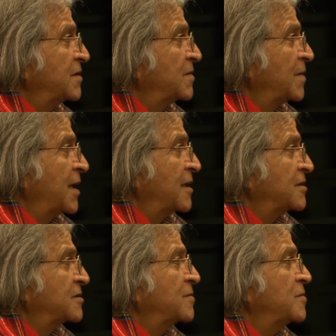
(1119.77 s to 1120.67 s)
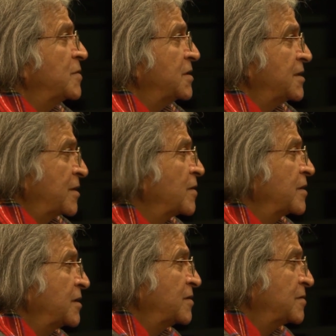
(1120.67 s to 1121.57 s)
violence of the word,
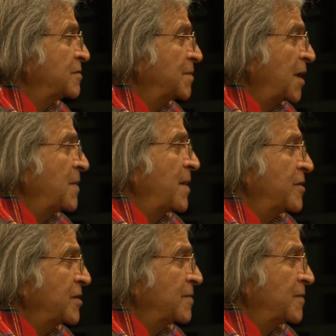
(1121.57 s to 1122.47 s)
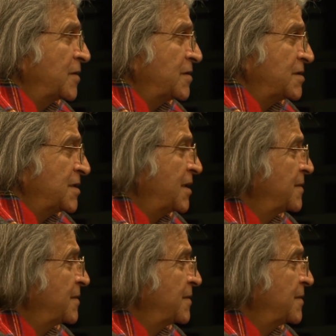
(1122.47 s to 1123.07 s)
according to my memory of what he said.